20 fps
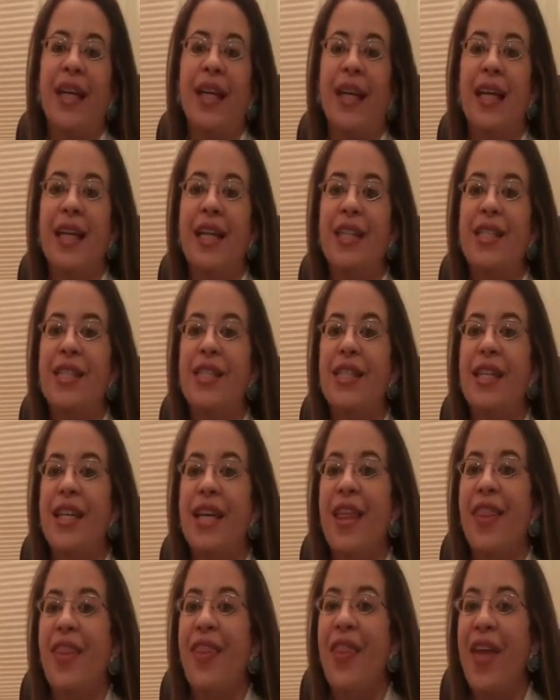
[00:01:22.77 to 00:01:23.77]
And
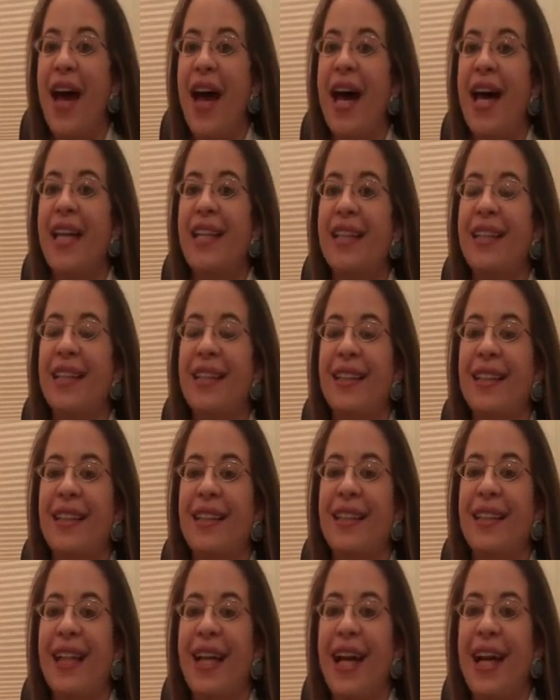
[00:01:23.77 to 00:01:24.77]

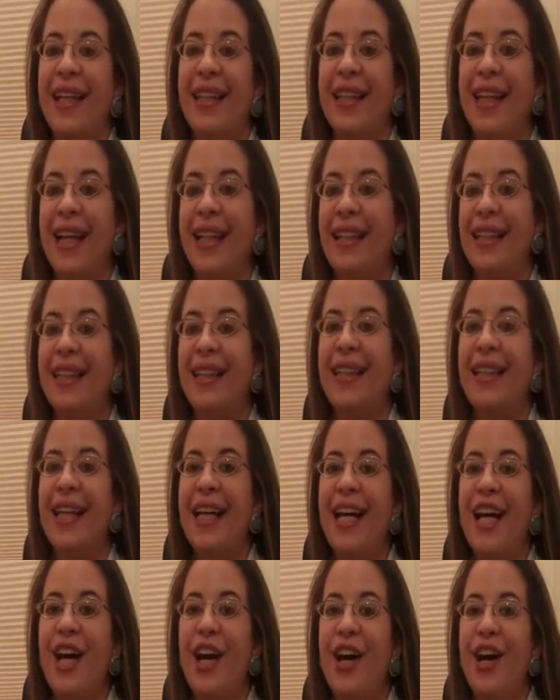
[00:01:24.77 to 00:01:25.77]
the
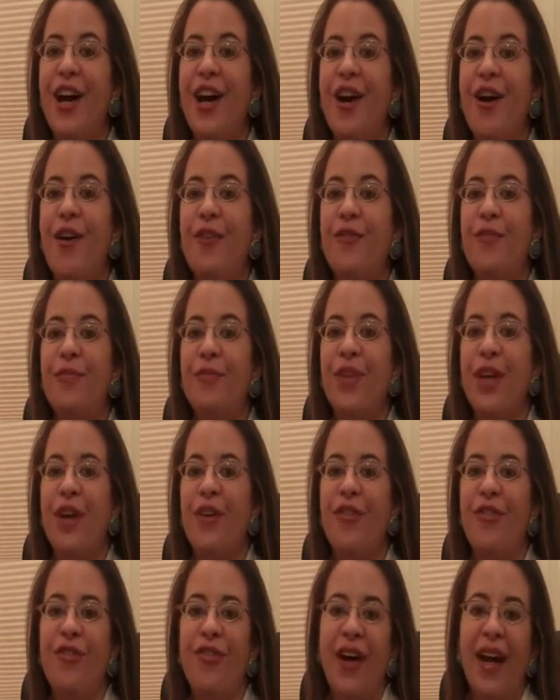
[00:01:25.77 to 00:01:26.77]
idea of
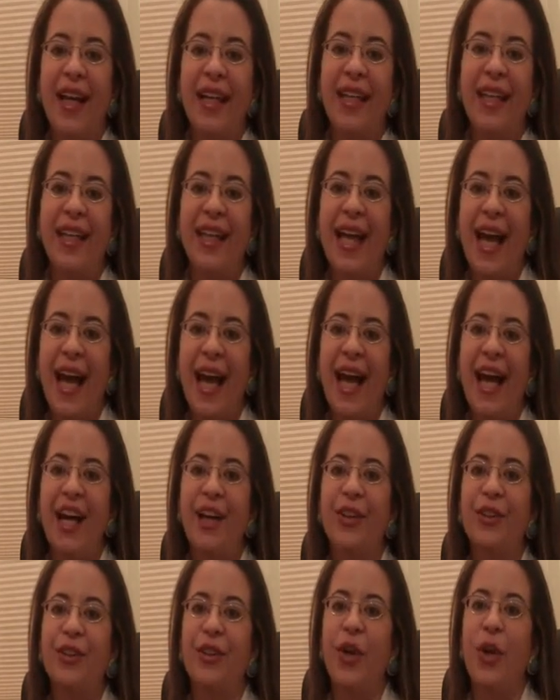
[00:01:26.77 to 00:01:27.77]
finding
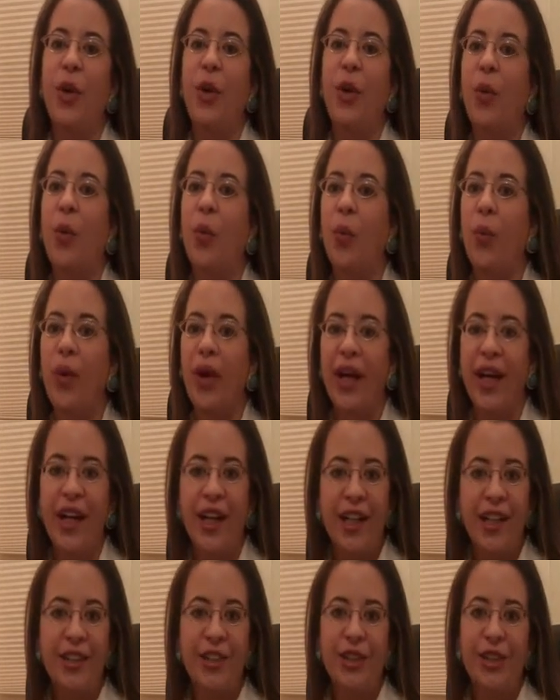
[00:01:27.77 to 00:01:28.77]
out
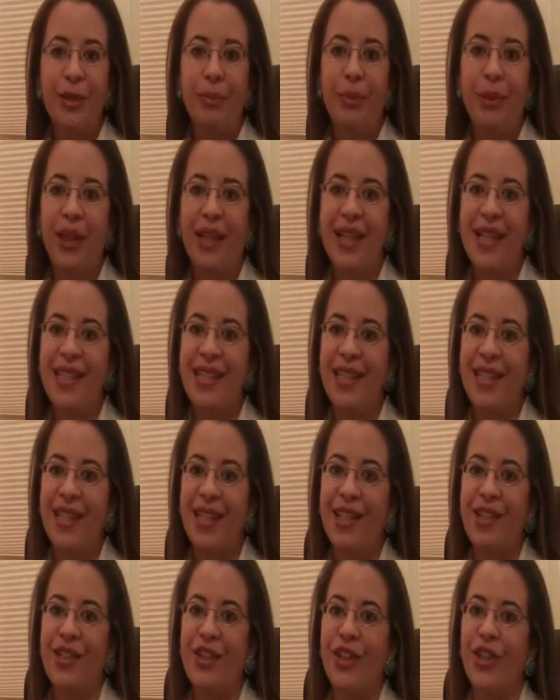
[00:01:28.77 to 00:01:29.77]
where to place
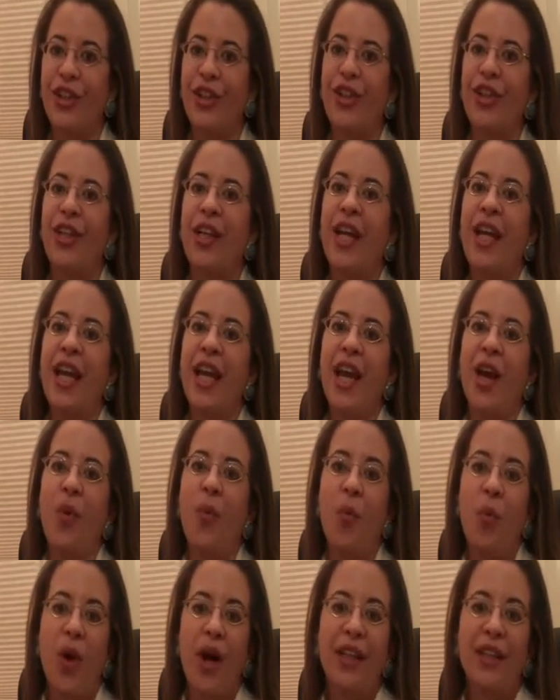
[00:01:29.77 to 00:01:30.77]
the intern and
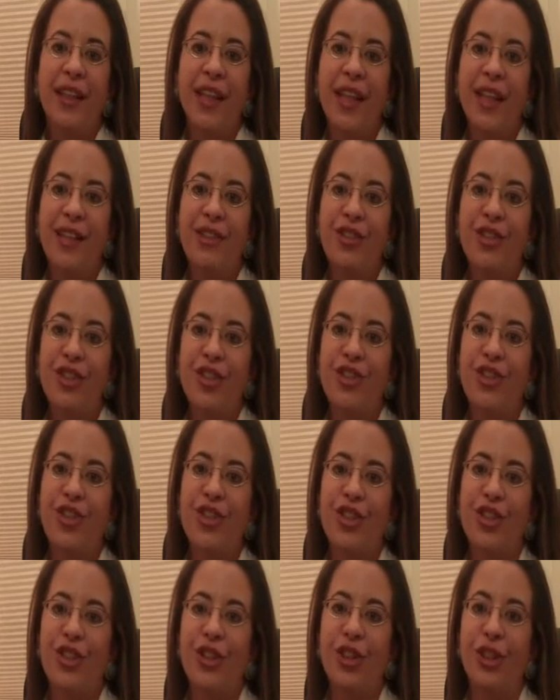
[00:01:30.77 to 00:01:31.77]
what the intern
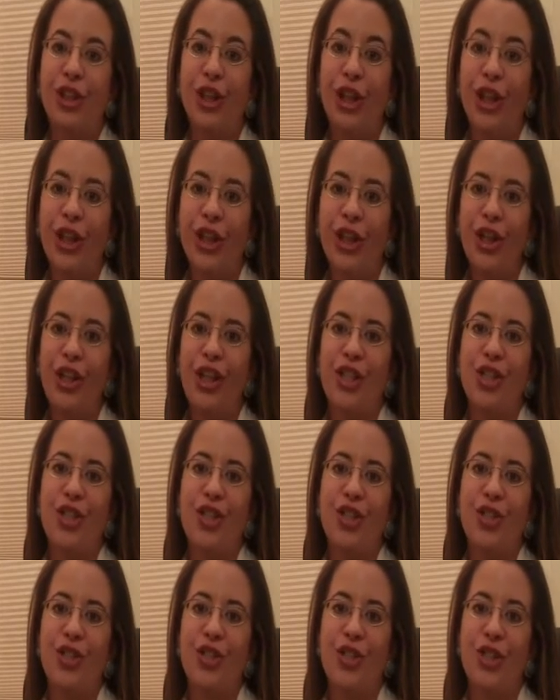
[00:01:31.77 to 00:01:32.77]
should learn and
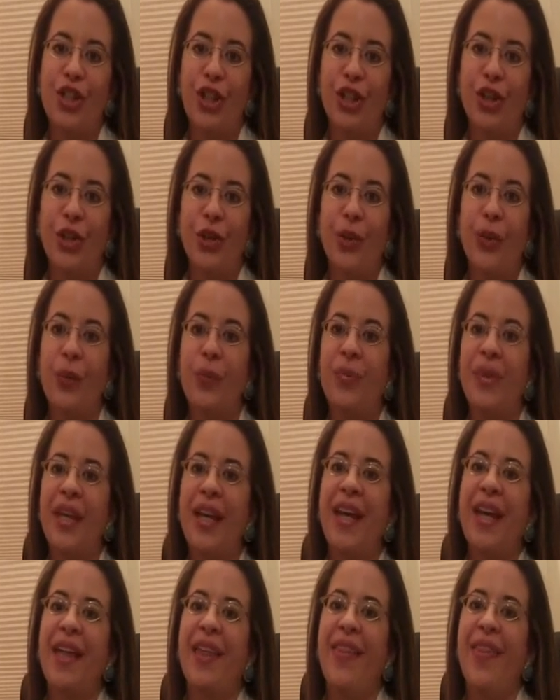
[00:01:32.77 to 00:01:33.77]
should do,
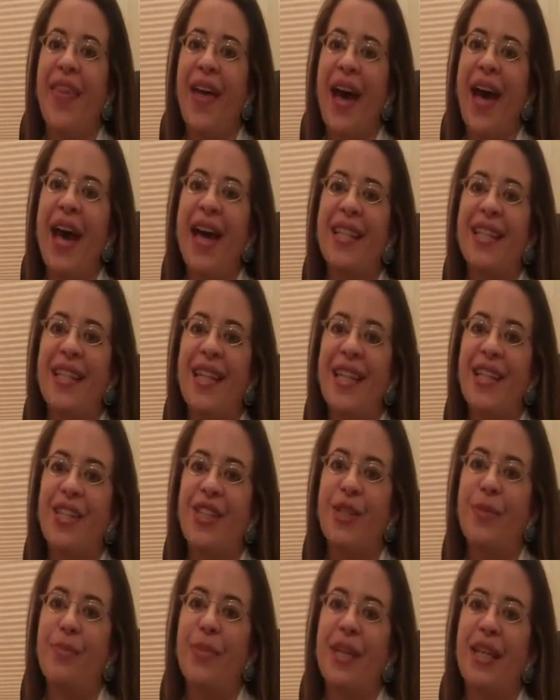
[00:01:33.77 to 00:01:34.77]
that tends
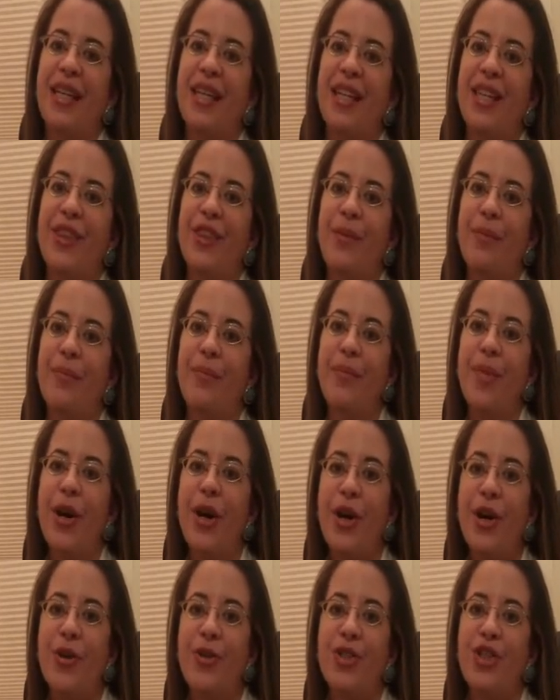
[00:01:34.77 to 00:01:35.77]
to be the
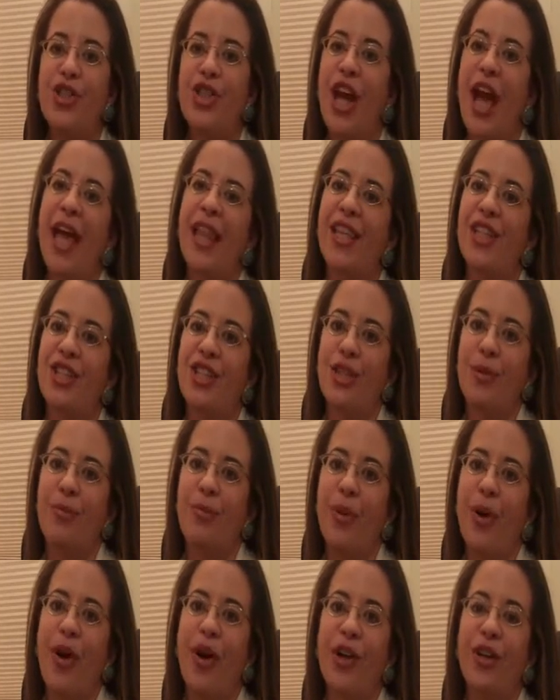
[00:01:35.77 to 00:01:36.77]
most challenging
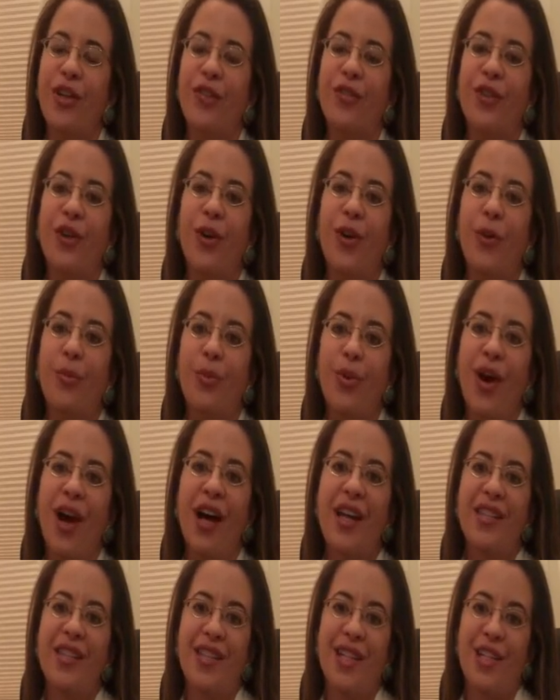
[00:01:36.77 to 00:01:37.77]
part of the whole
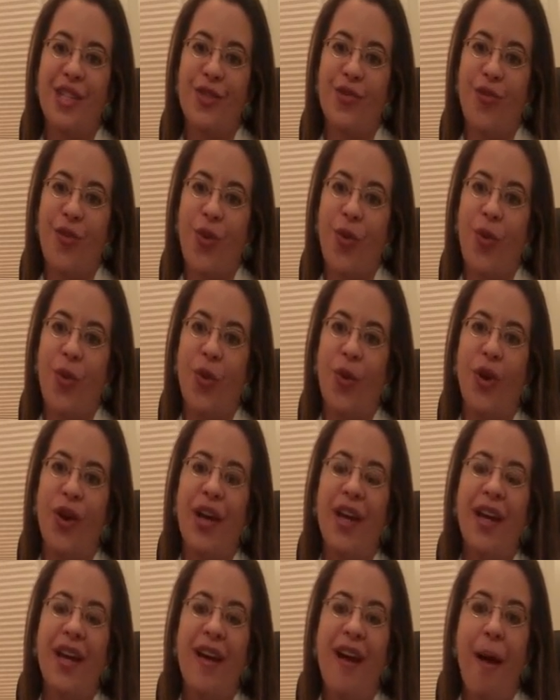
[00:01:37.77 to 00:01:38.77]
process for
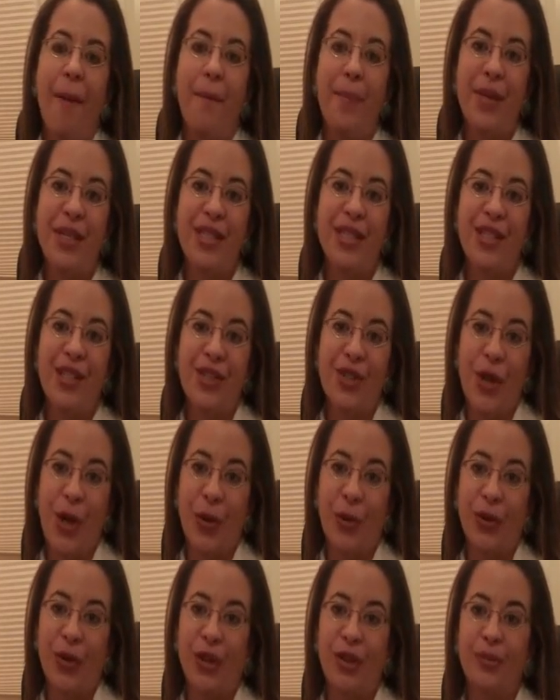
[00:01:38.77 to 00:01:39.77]
a business
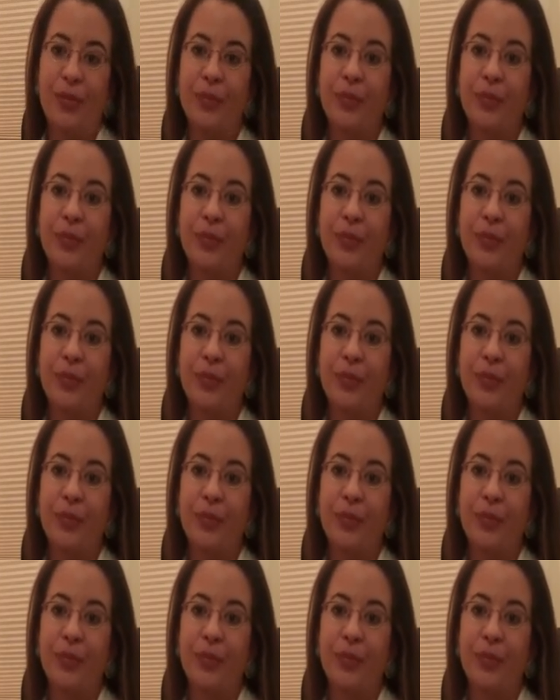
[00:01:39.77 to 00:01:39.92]
owner.